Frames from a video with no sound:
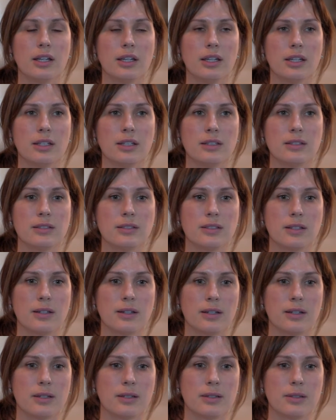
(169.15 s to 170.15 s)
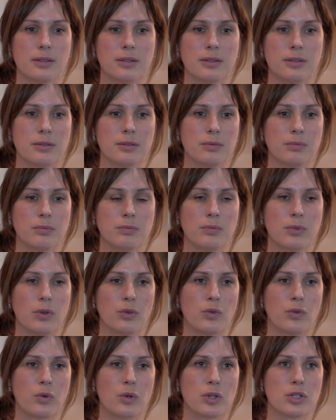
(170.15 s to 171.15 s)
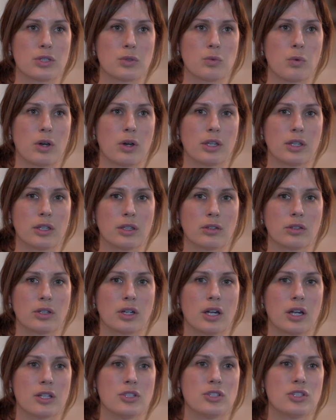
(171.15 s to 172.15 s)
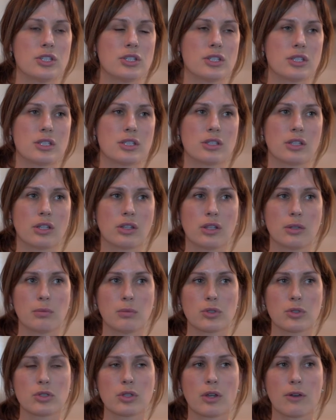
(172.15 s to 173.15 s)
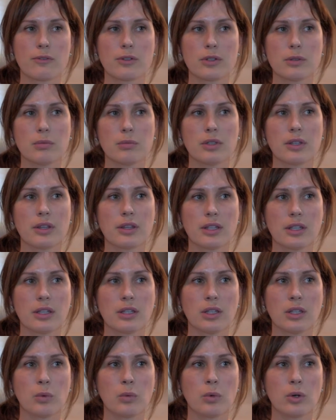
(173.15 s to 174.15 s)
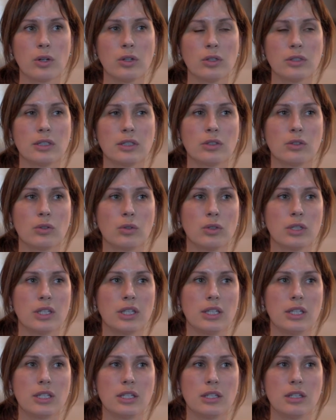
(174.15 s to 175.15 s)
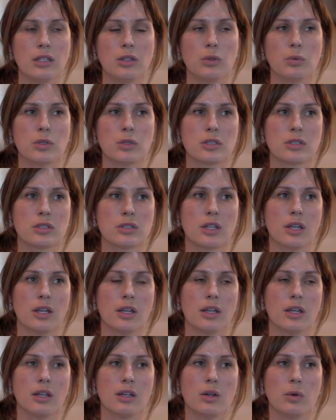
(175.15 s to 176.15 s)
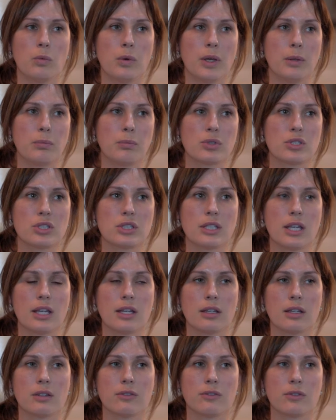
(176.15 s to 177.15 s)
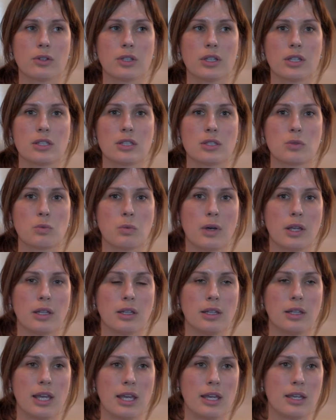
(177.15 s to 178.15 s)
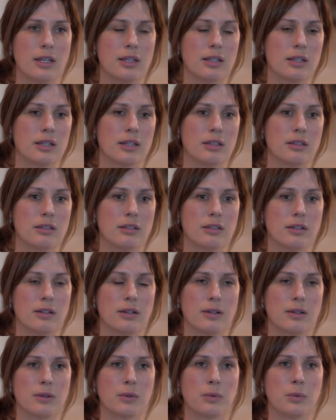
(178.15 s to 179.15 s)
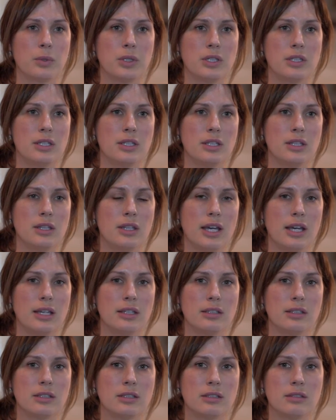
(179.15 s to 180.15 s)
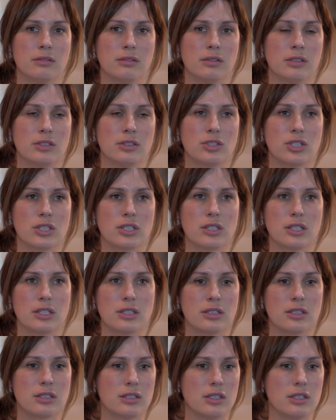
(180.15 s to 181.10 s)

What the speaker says: And of course, walking on crutches is not the most comfortable thing in the world, and all he needed was one prosthetic for his one leg, and we did that, and just as